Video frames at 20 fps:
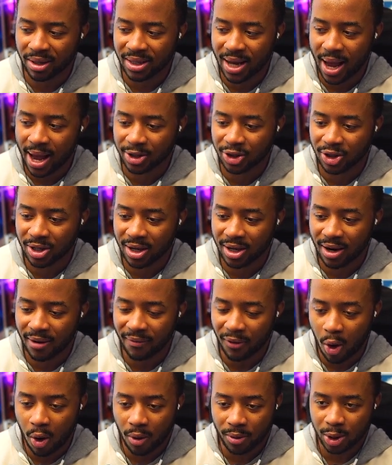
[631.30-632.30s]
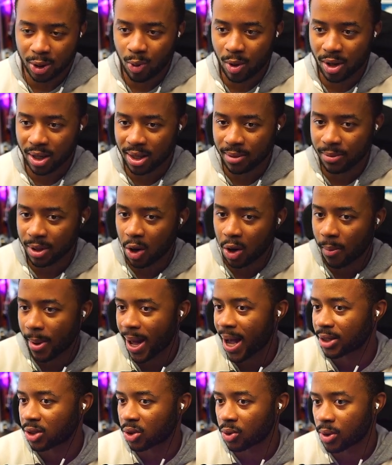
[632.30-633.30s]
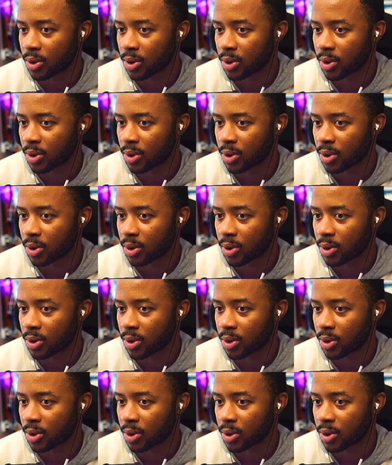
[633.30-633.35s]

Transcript: action, and I've always wanted them to go back to